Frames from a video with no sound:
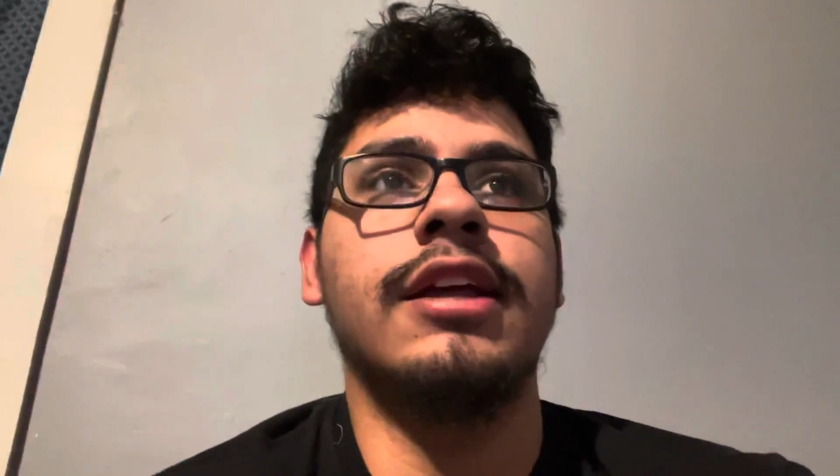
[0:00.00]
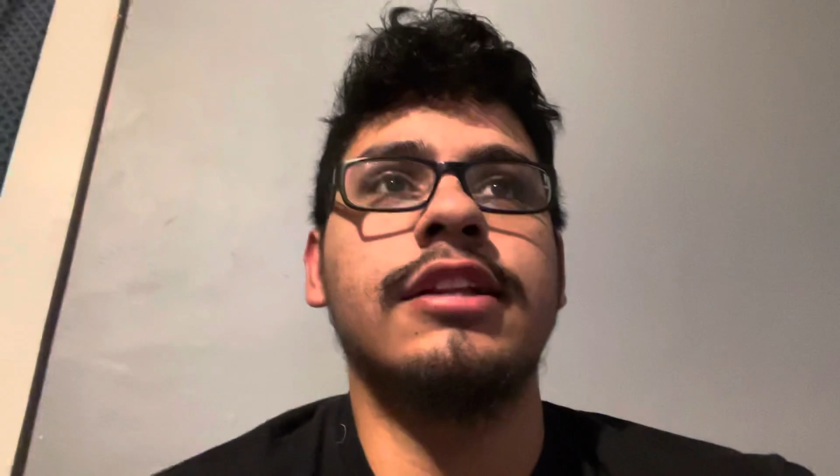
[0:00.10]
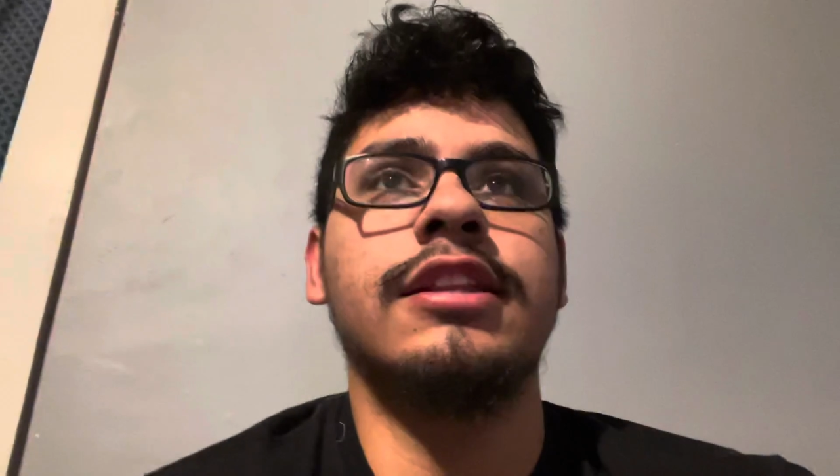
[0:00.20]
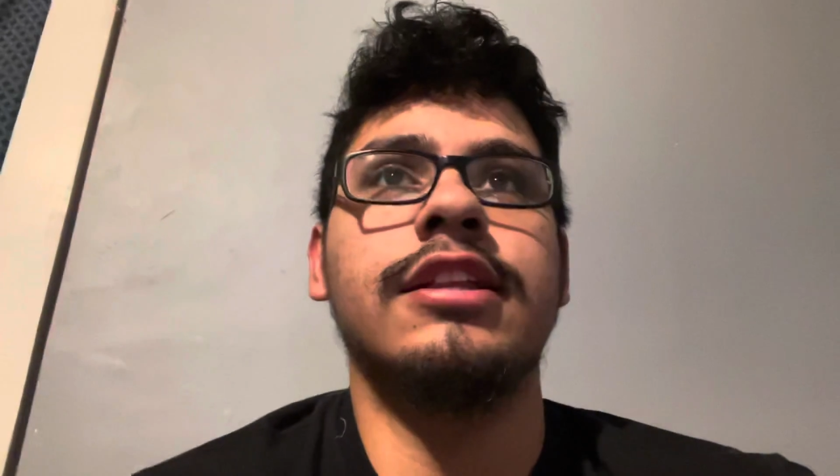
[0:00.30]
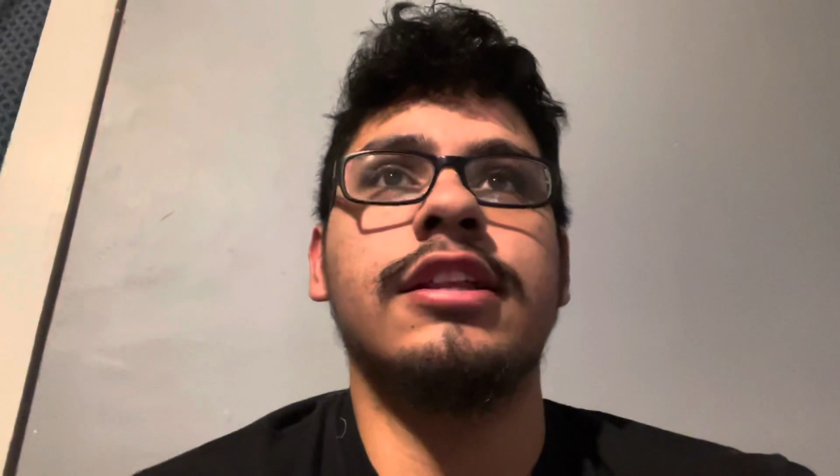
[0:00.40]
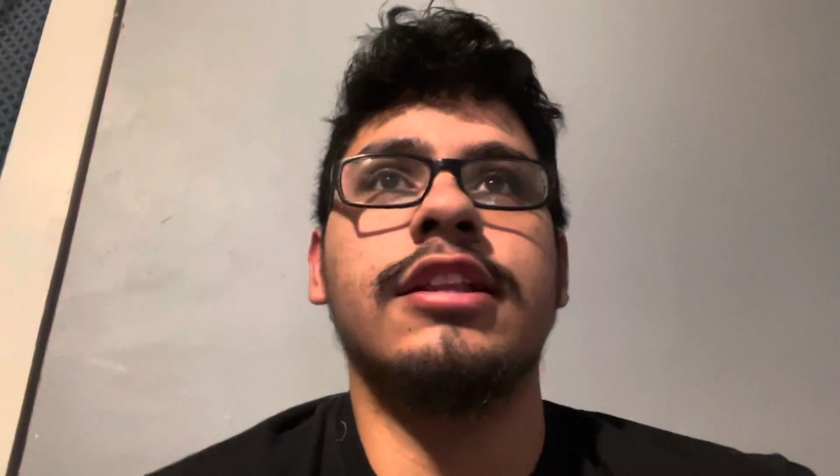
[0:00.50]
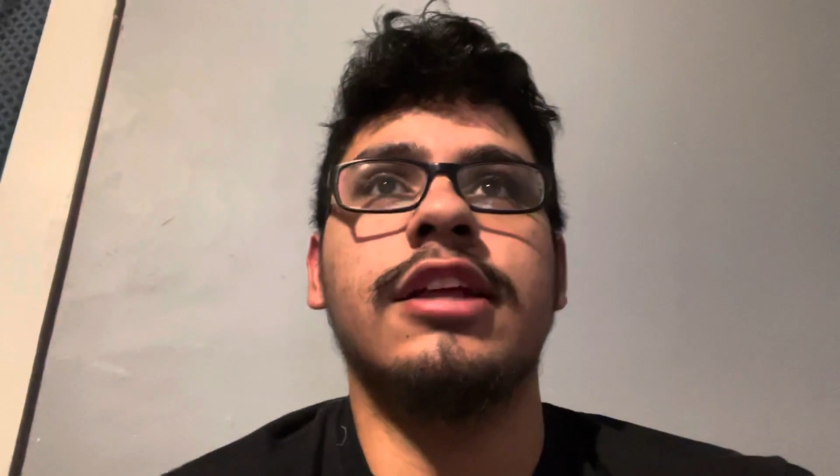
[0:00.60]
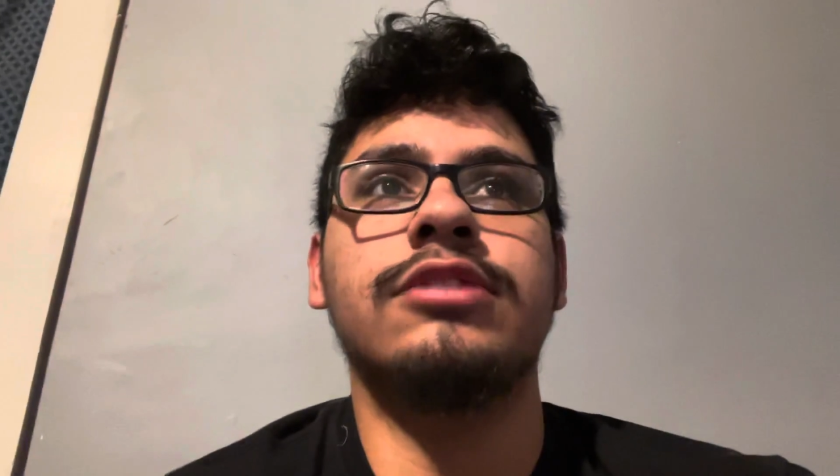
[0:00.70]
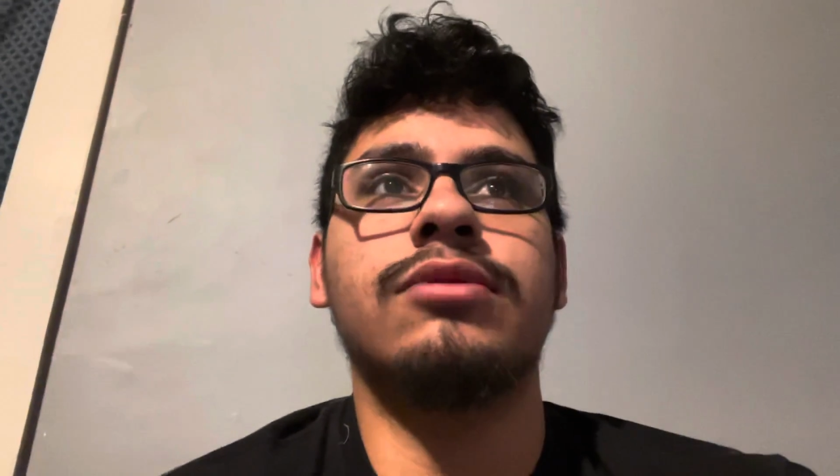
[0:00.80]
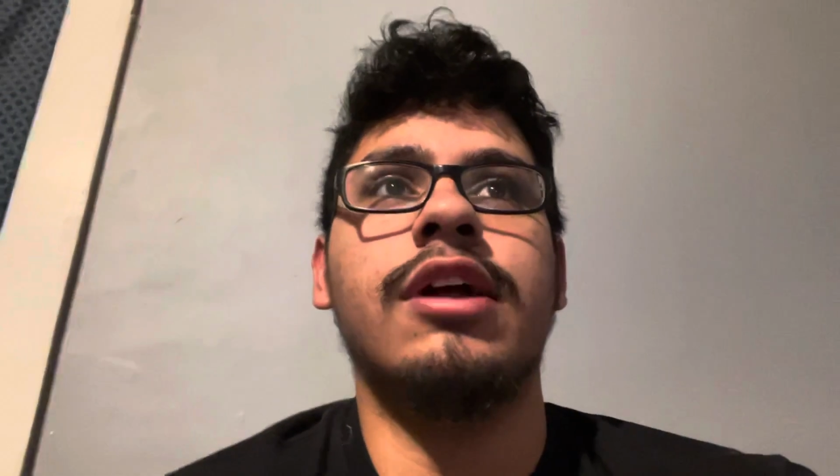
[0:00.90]
And
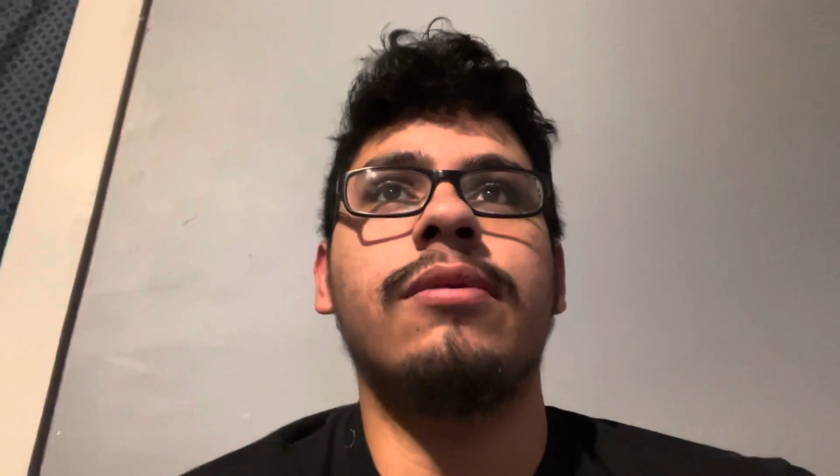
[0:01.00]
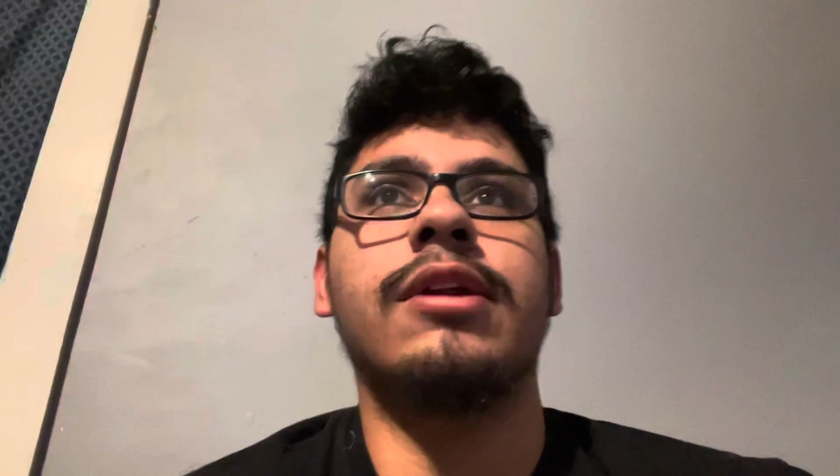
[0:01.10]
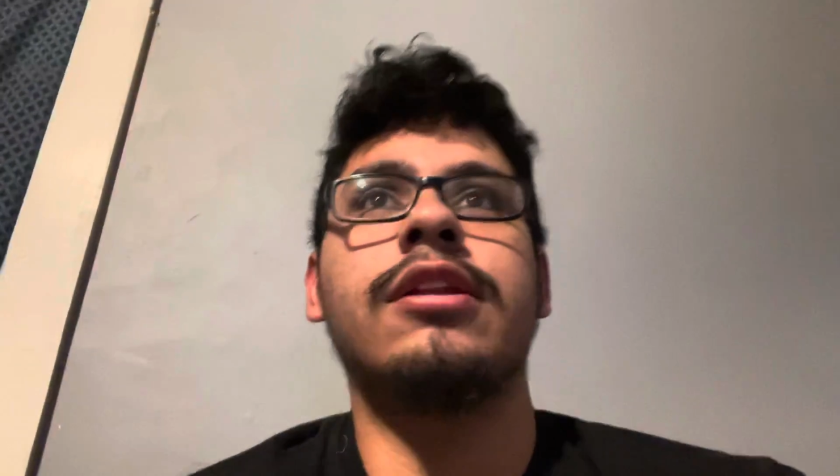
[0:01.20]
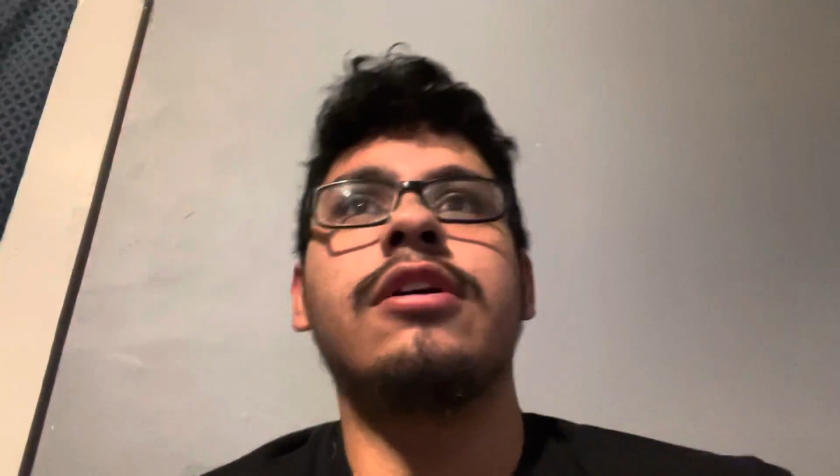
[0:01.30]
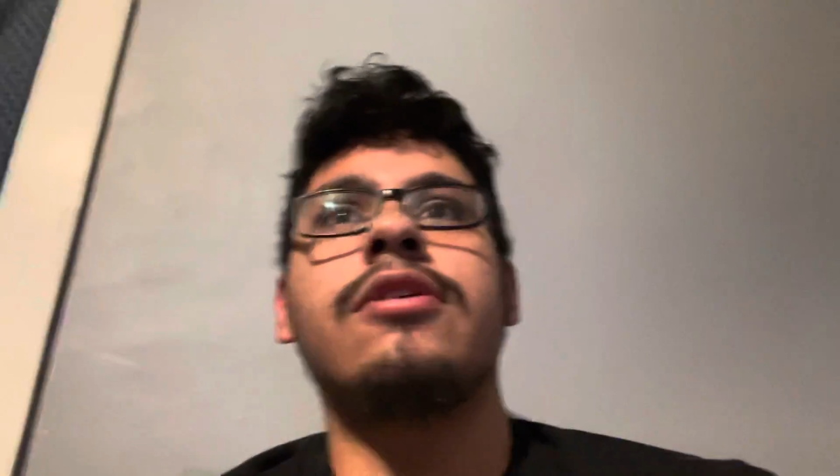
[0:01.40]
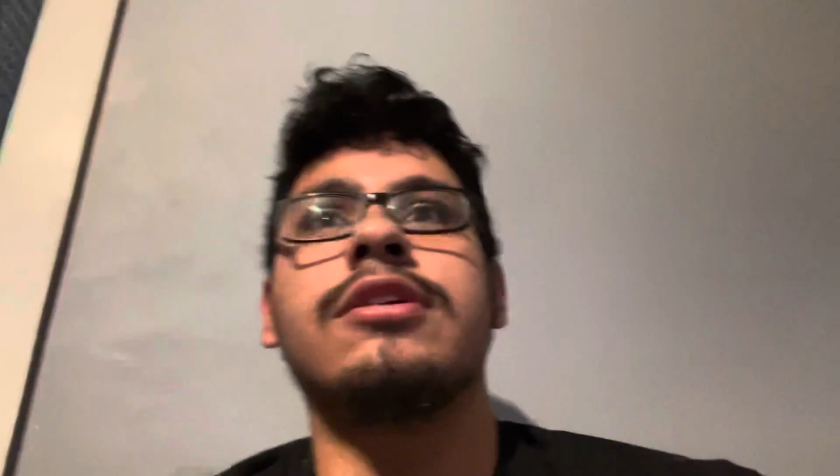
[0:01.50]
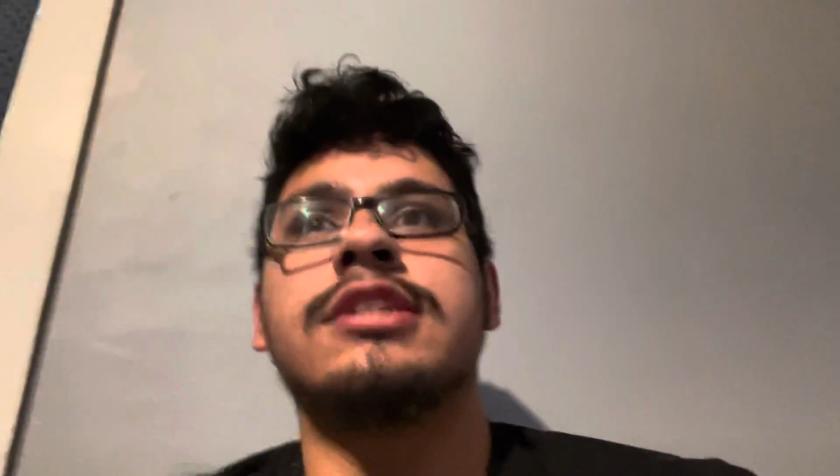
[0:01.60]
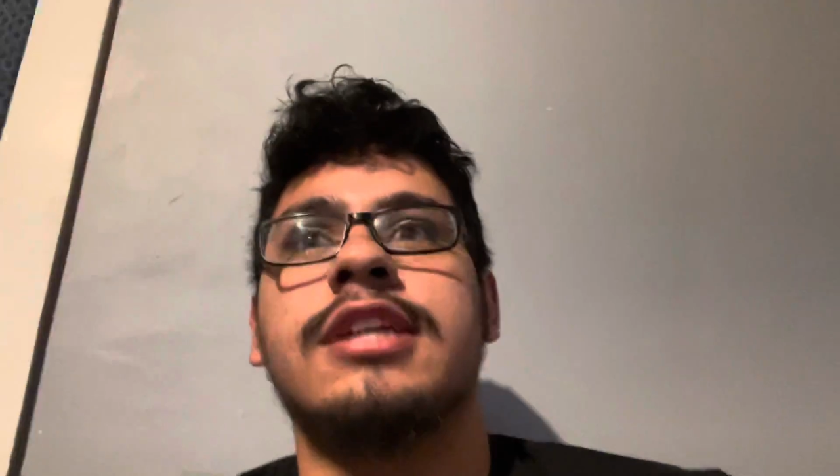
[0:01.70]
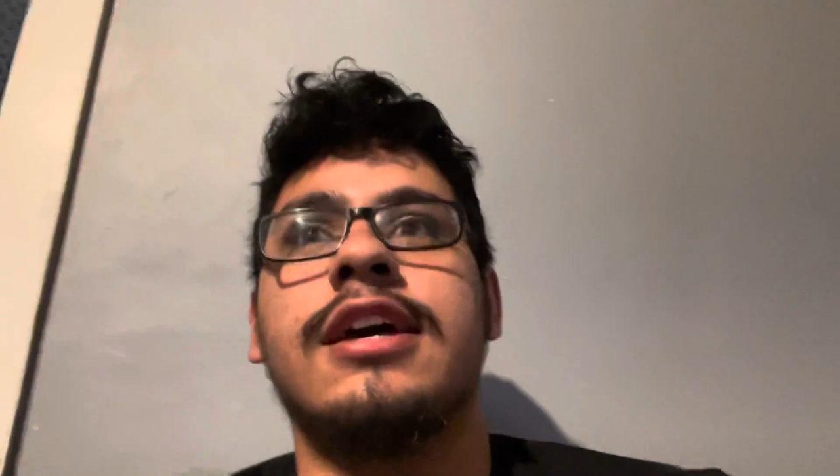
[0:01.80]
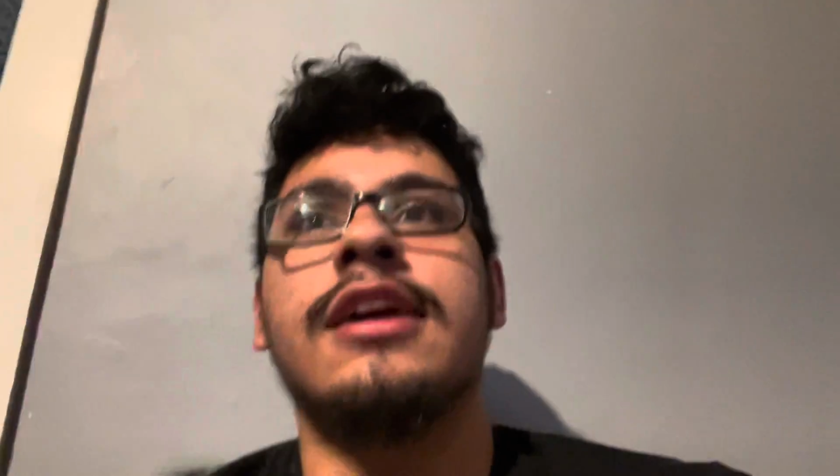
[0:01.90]
that's what I want to know is
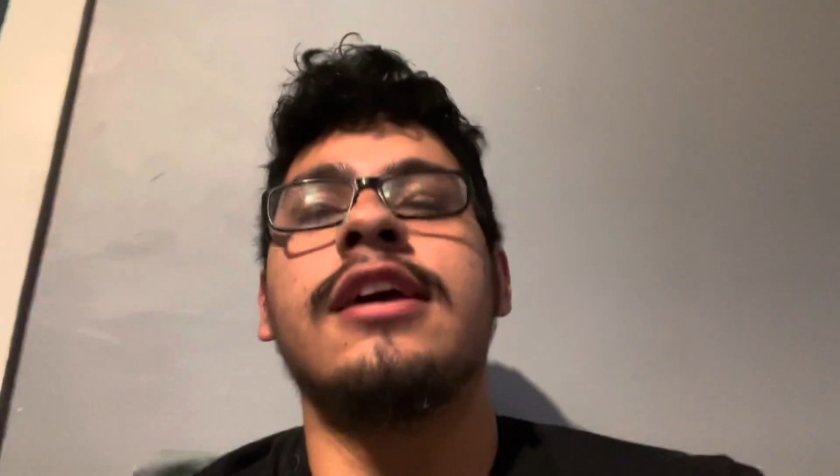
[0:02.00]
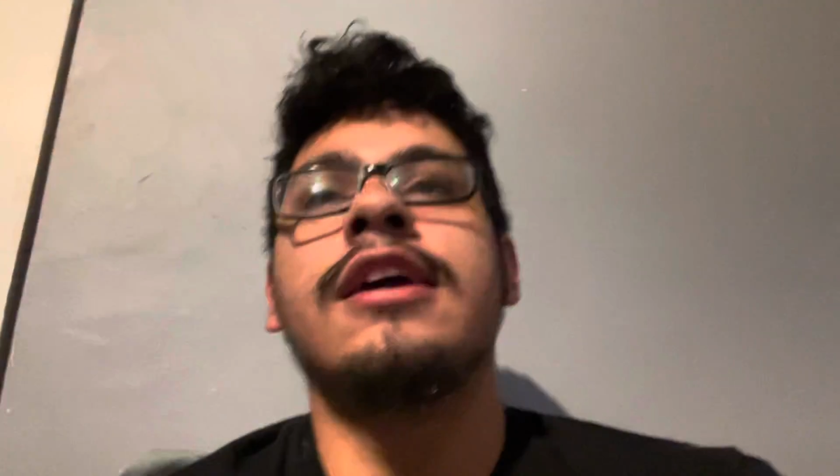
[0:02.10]
that